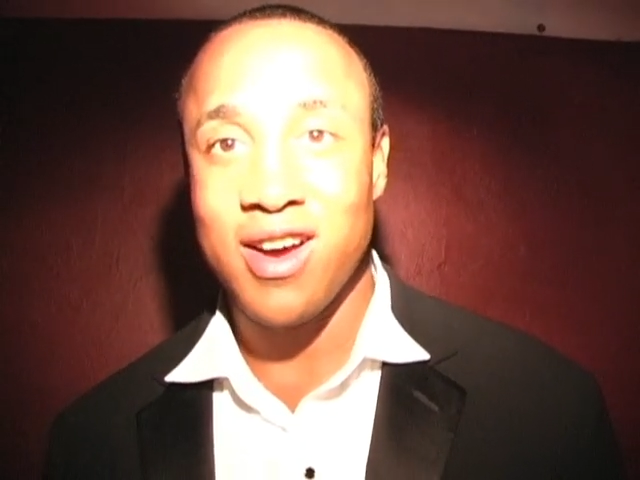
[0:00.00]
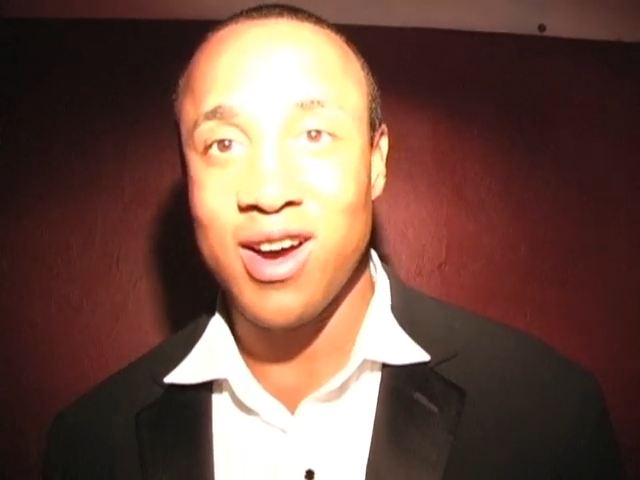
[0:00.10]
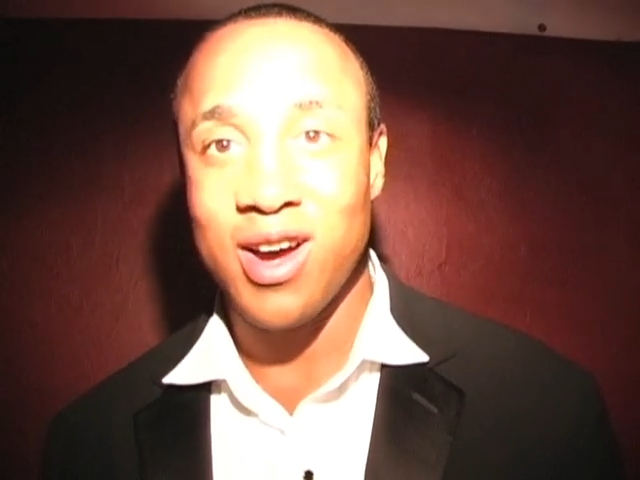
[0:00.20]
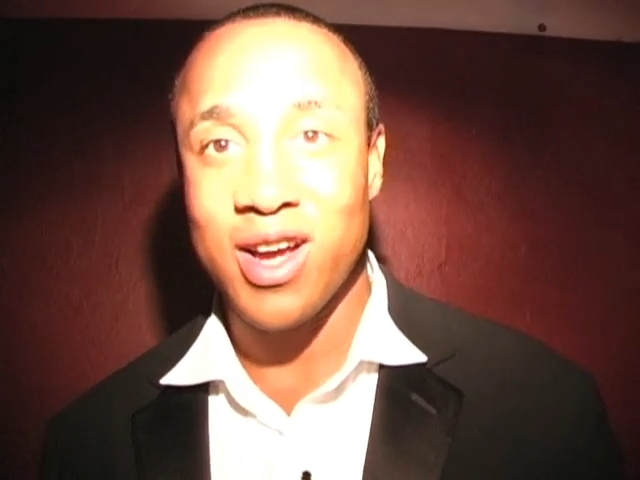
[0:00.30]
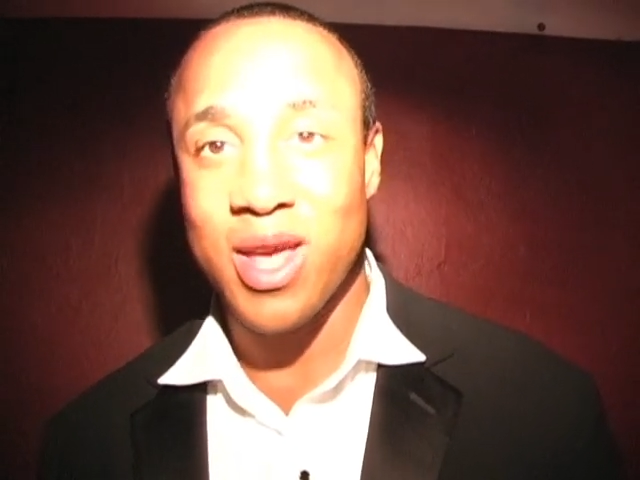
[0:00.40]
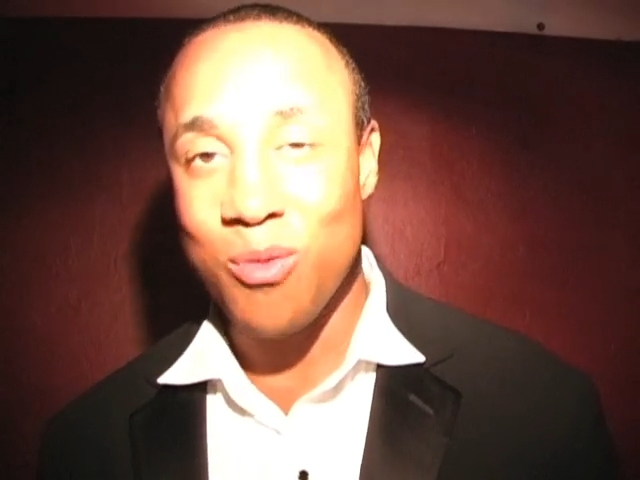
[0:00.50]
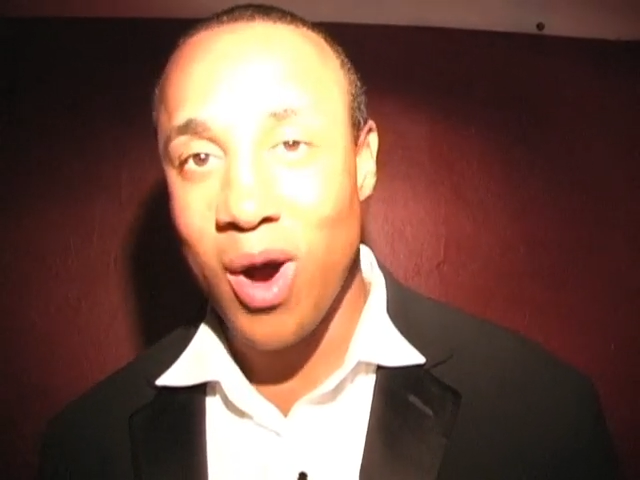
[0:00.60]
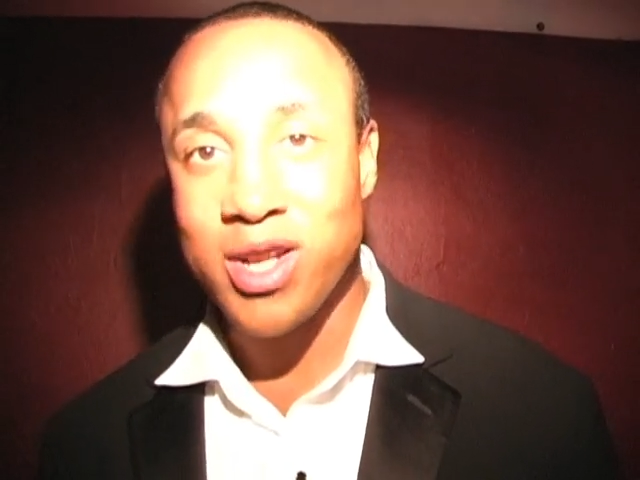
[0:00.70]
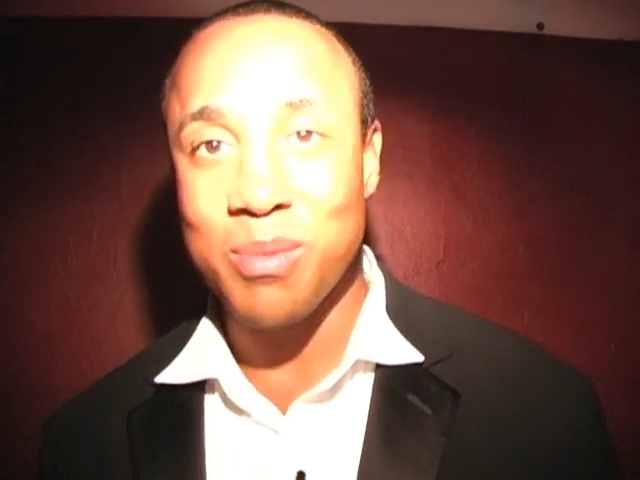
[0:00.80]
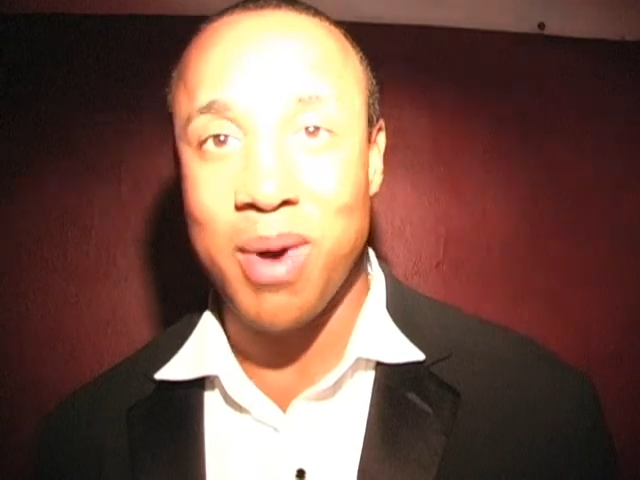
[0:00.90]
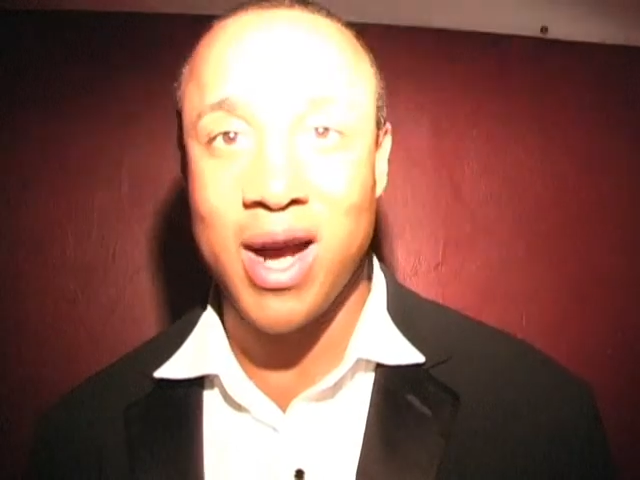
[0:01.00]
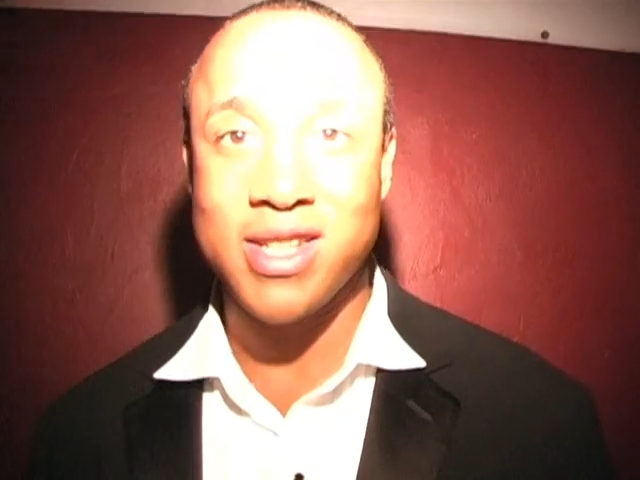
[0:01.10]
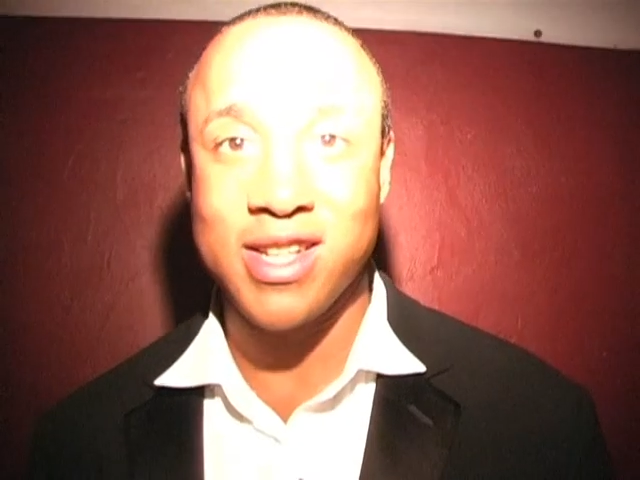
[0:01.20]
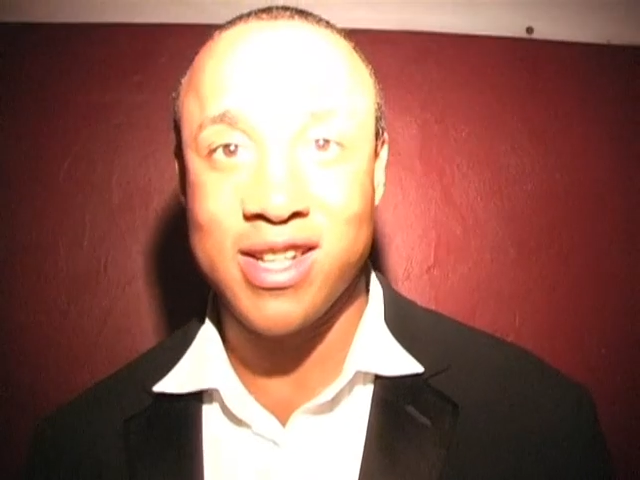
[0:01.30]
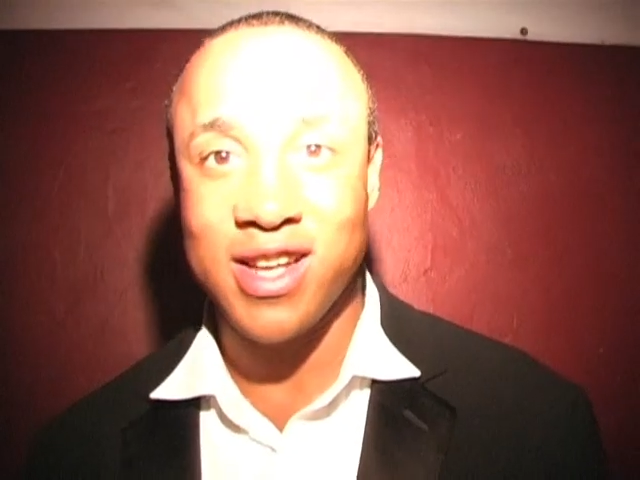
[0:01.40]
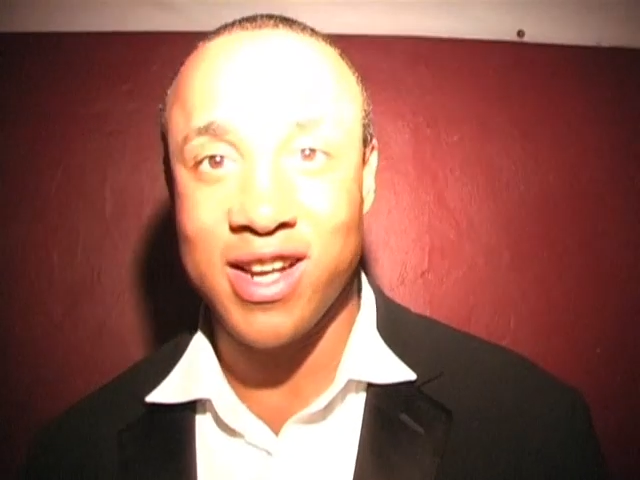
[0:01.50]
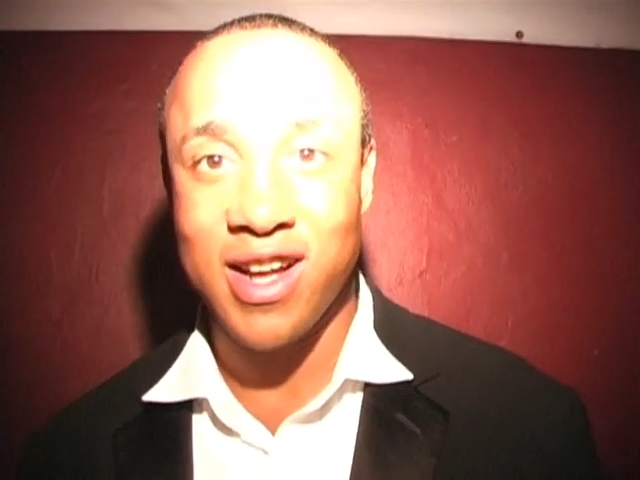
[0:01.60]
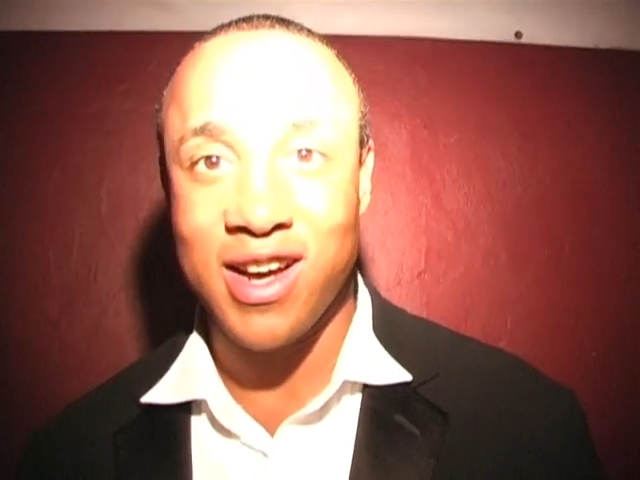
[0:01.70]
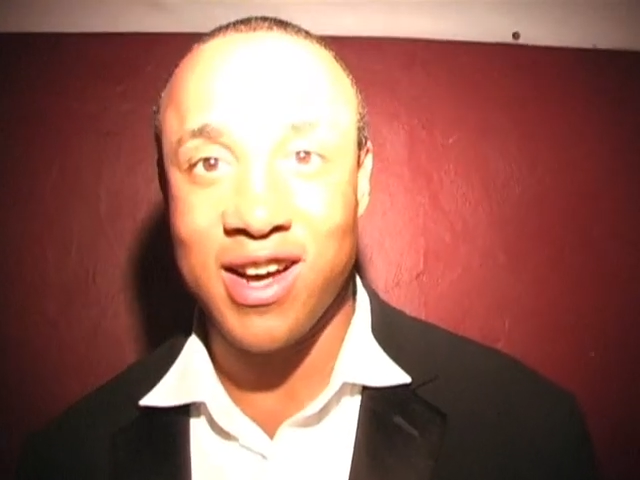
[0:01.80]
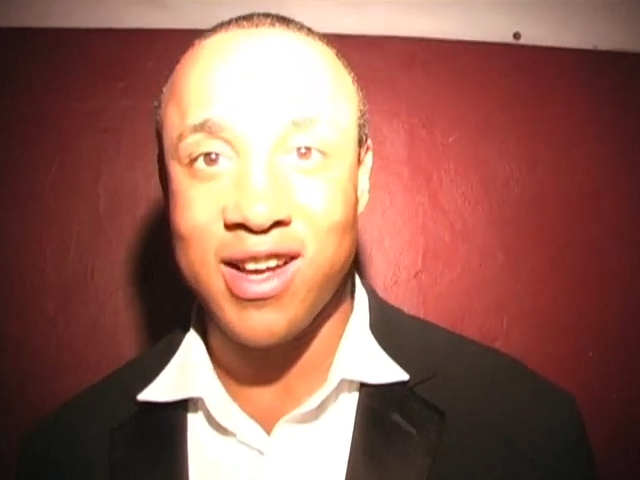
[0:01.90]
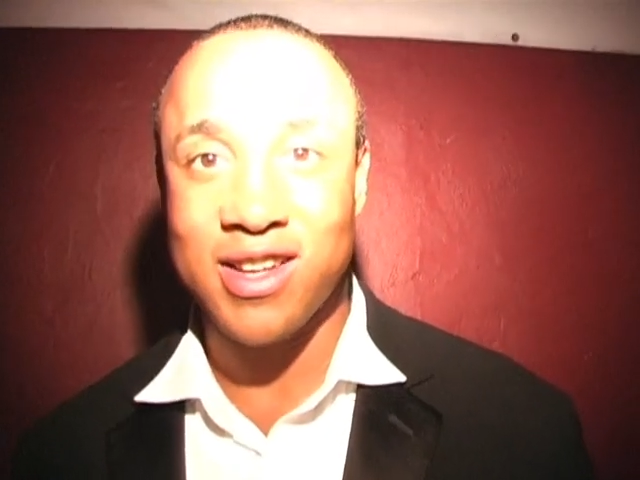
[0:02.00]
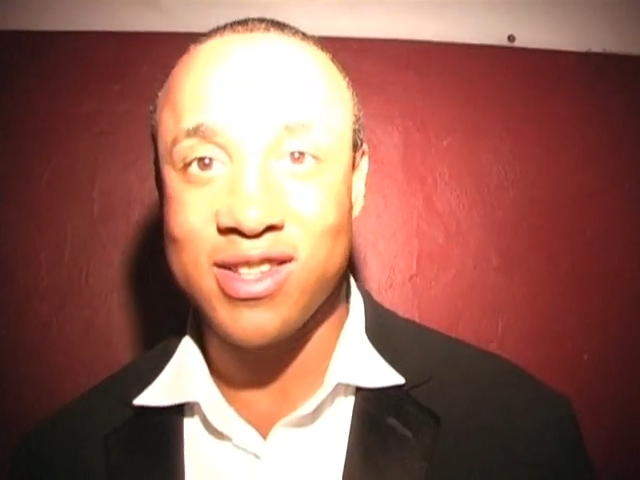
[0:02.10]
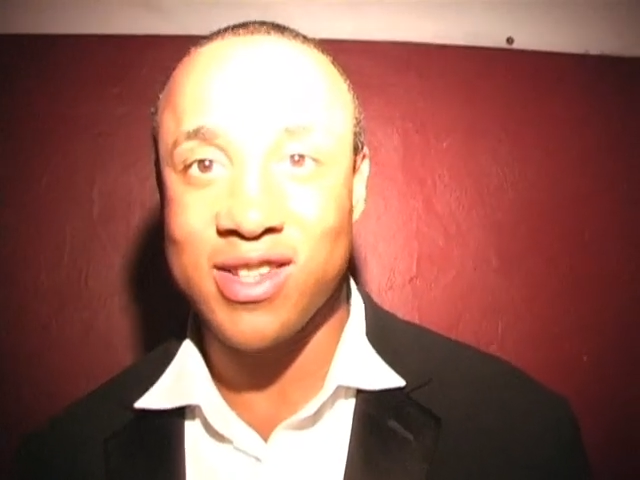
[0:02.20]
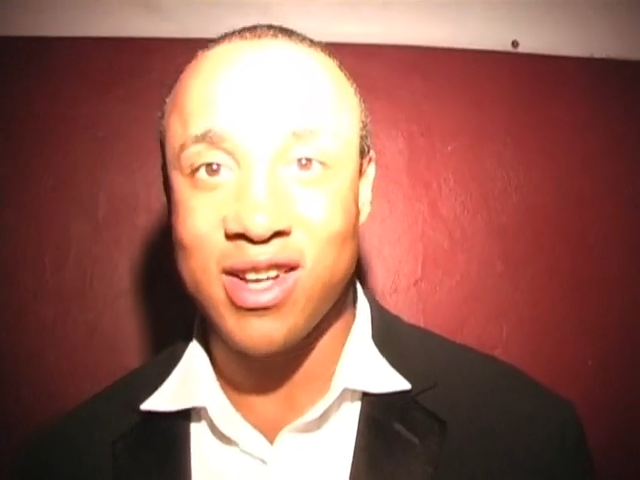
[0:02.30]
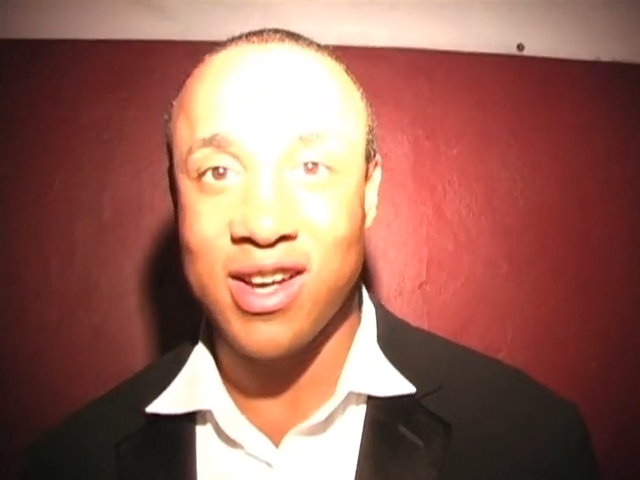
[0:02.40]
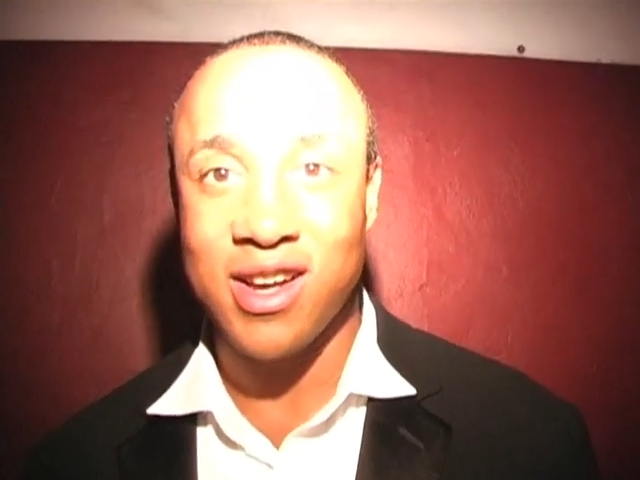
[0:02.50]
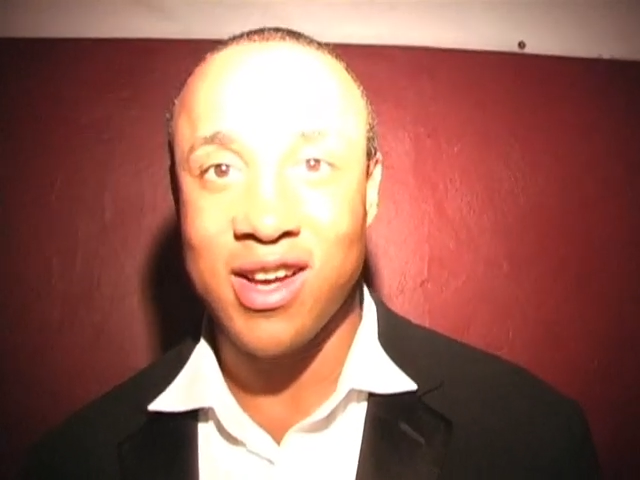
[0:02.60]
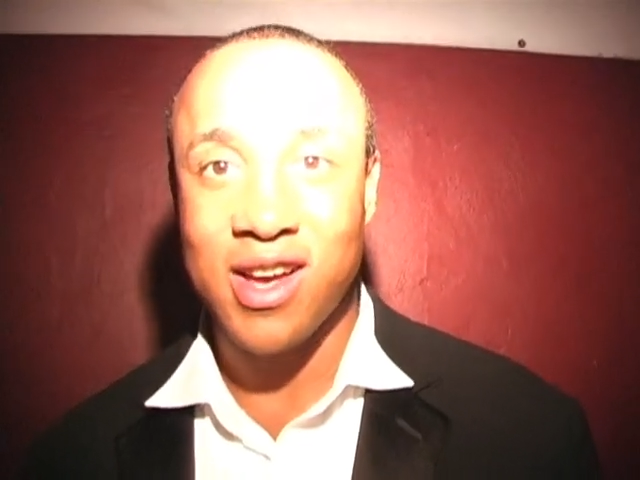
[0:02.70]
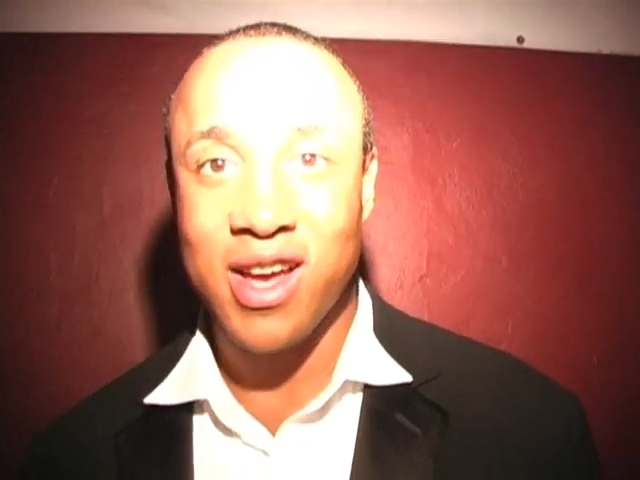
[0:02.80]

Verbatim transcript: uh, keep watching boxing, and uh, it's uh,